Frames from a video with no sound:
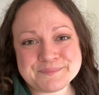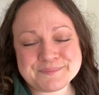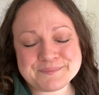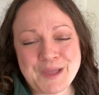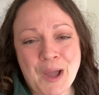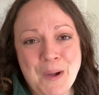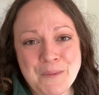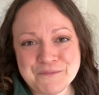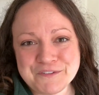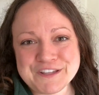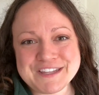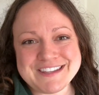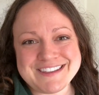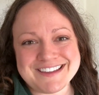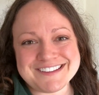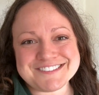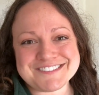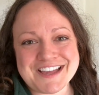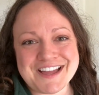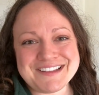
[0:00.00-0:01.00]
hopefully
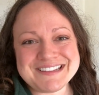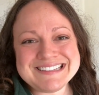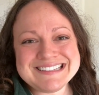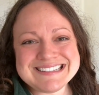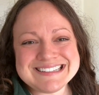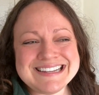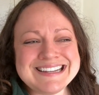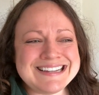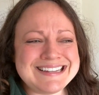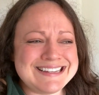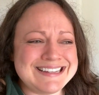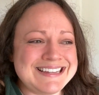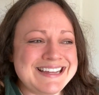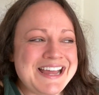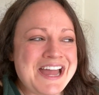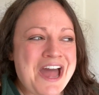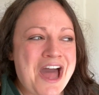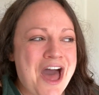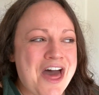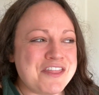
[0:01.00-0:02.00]
they sell.
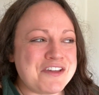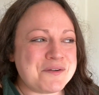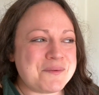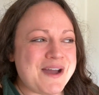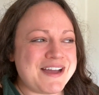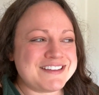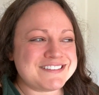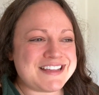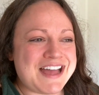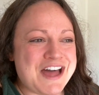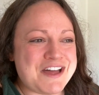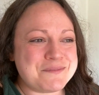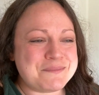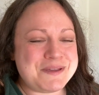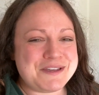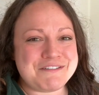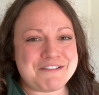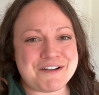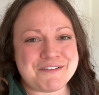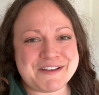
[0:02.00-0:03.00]
Otherwise, I'll
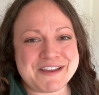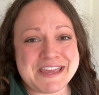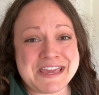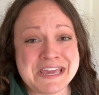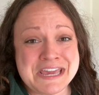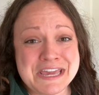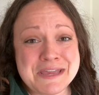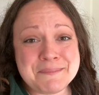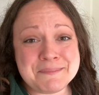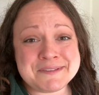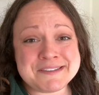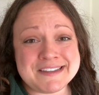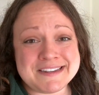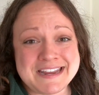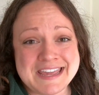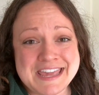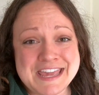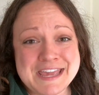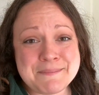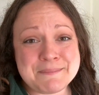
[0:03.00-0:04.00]
be growing heaps and
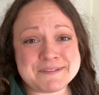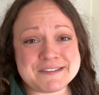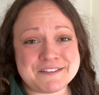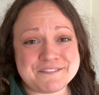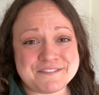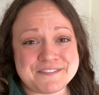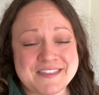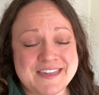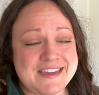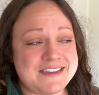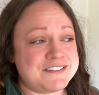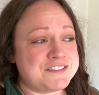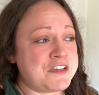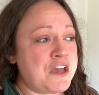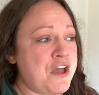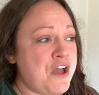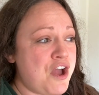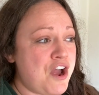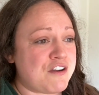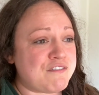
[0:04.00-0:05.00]
heaps of things
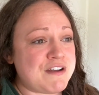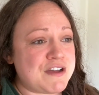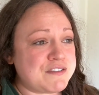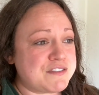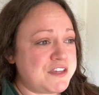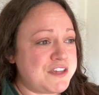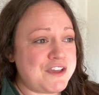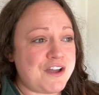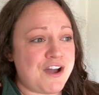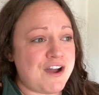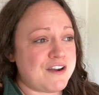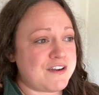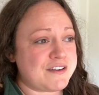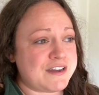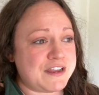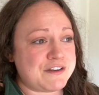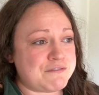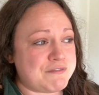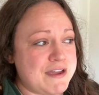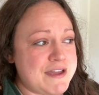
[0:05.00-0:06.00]
around the yard
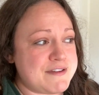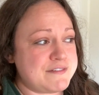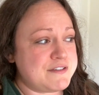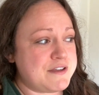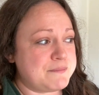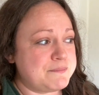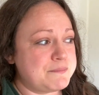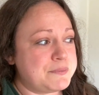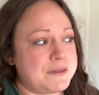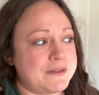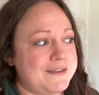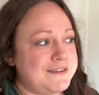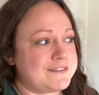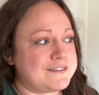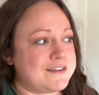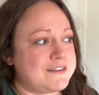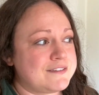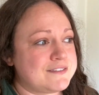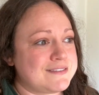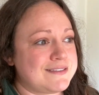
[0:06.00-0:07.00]
in random
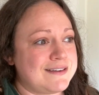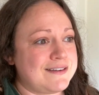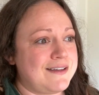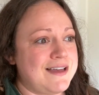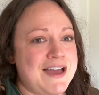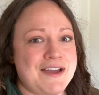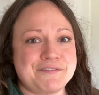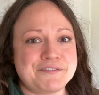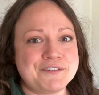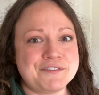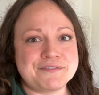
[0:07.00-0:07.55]
places that I'll have to